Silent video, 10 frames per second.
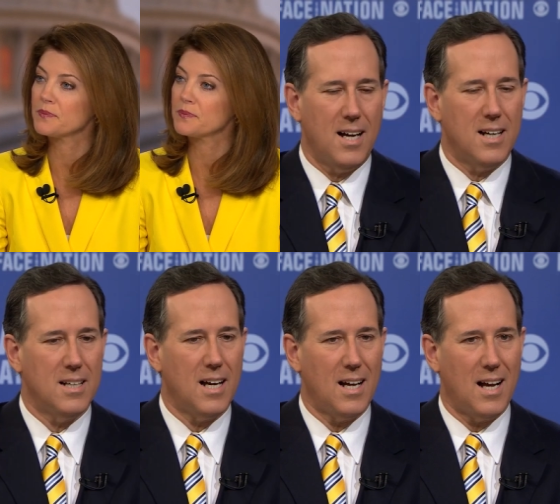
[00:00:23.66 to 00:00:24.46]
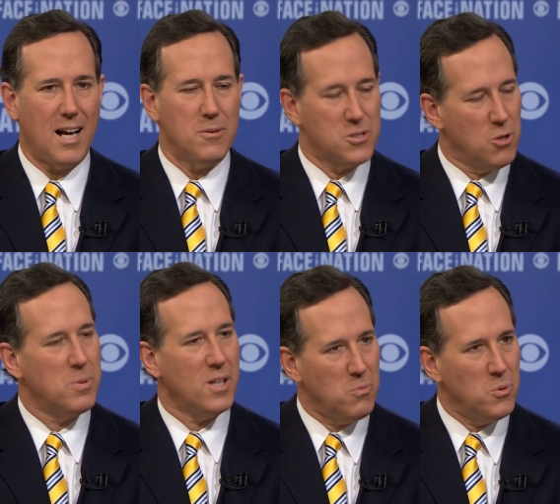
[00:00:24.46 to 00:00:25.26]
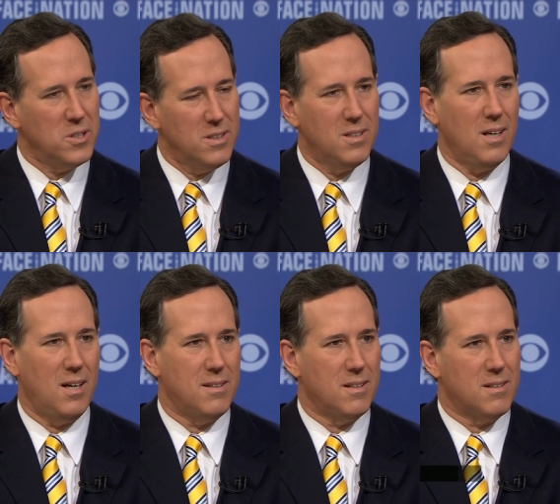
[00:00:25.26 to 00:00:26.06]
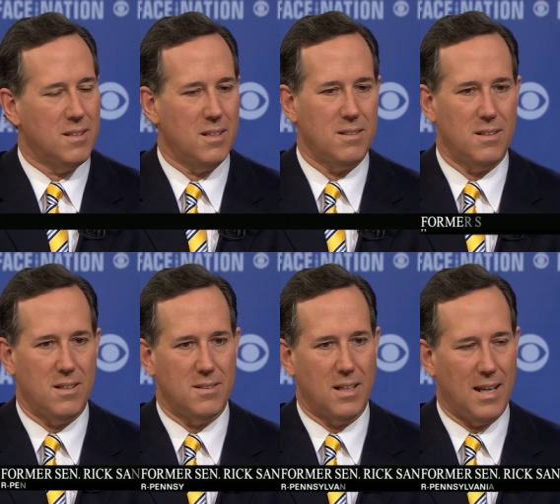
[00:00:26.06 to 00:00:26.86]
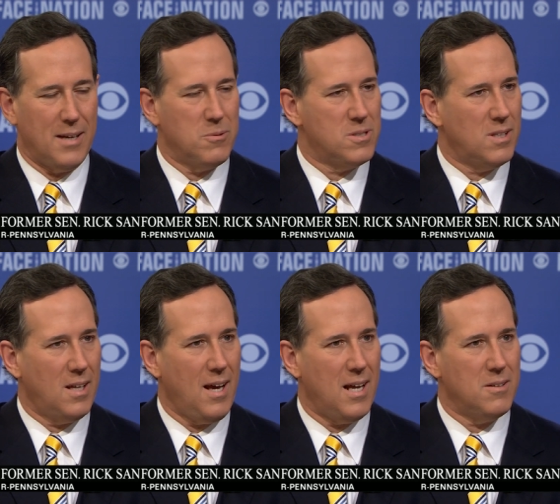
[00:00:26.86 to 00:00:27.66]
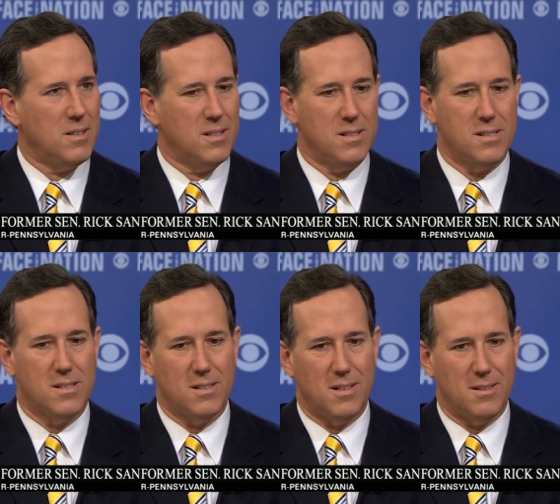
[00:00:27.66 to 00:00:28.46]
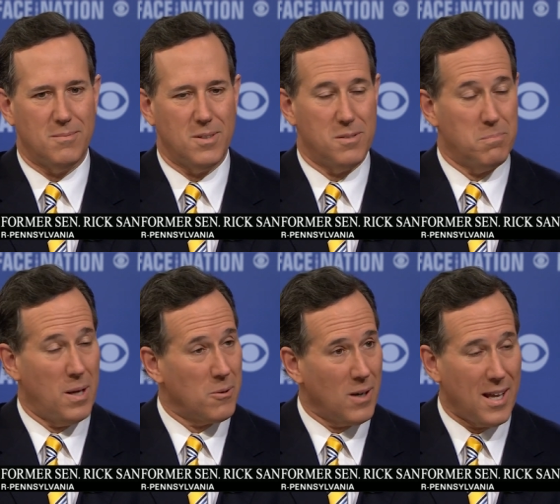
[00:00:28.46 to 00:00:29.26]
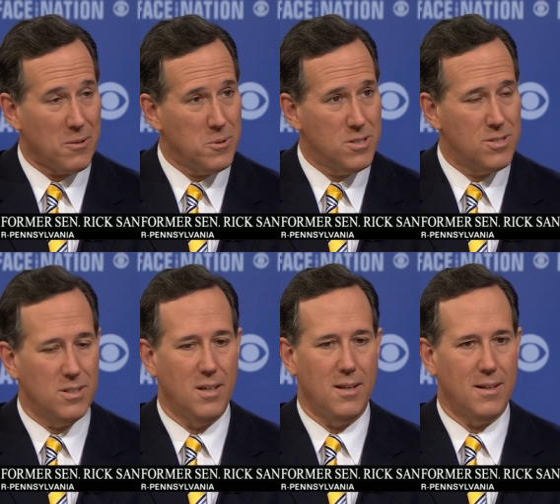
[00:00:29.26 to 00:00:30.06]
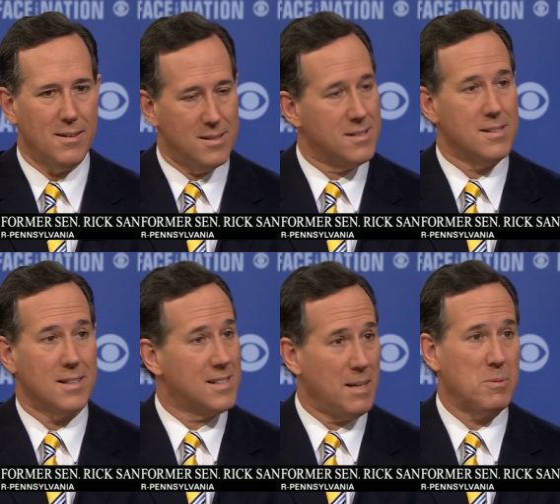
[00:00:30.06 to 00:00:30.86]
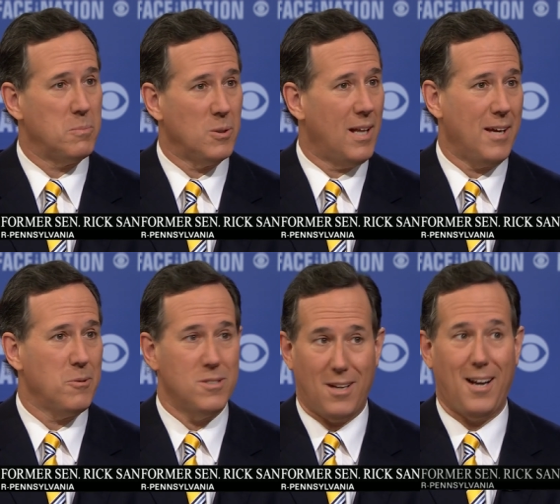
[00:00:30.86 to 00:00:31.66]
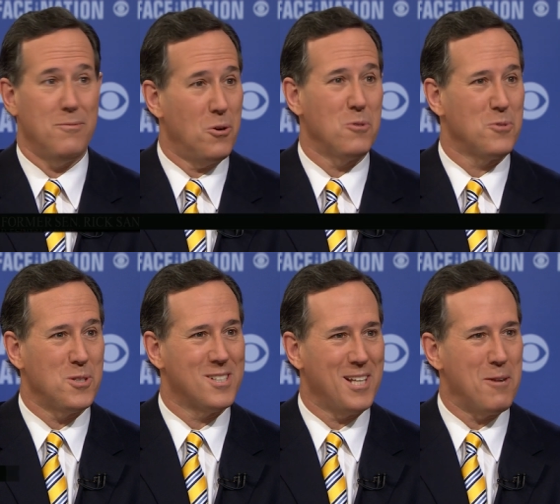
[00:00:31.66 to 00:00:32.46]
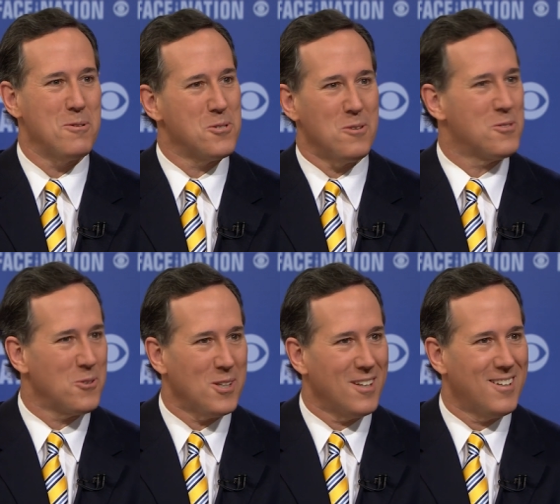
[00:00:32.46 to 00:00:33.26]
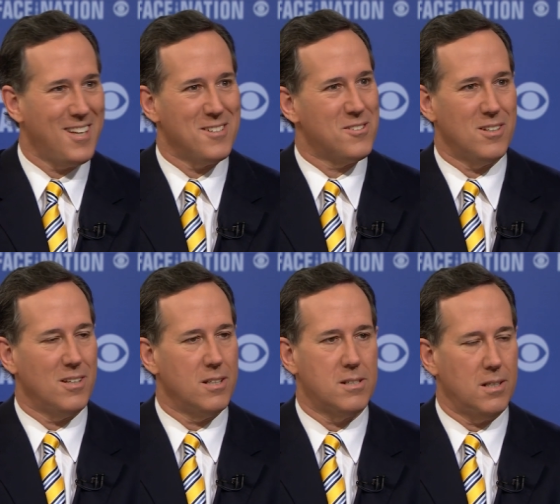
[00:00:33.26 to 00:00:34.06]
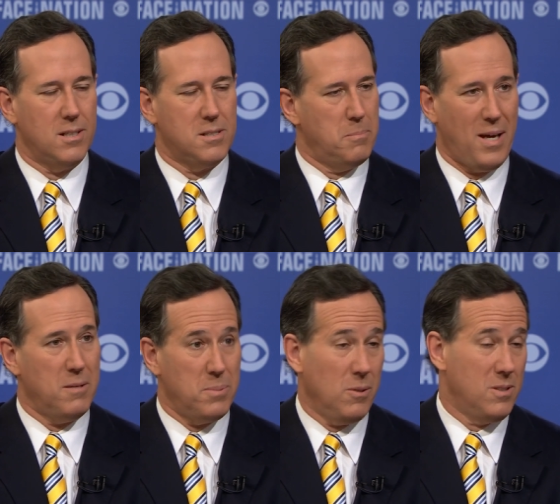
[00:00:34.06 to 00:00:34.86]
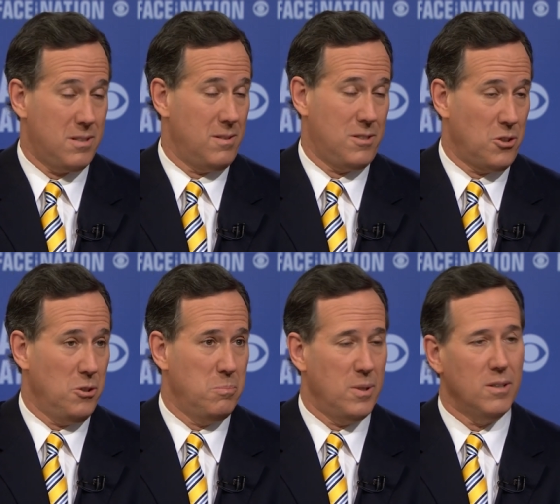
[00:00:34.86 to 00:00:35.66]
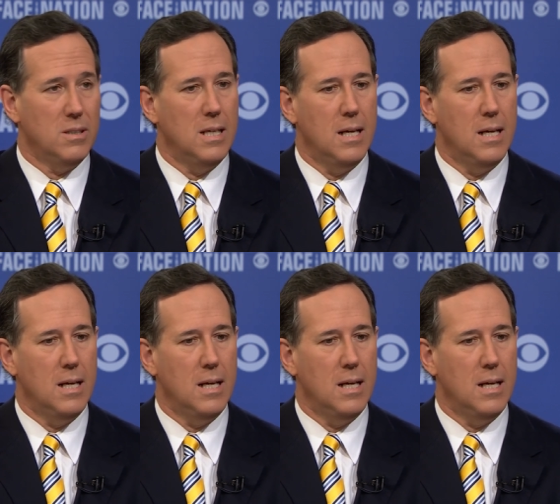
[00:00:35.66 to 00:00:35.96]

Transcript: I was hoping he wouldn't. I think that the language that he had is better language. This is acceptable language. I voted for this language, so I certainly can't say that it's a bad bill. It's a good bill.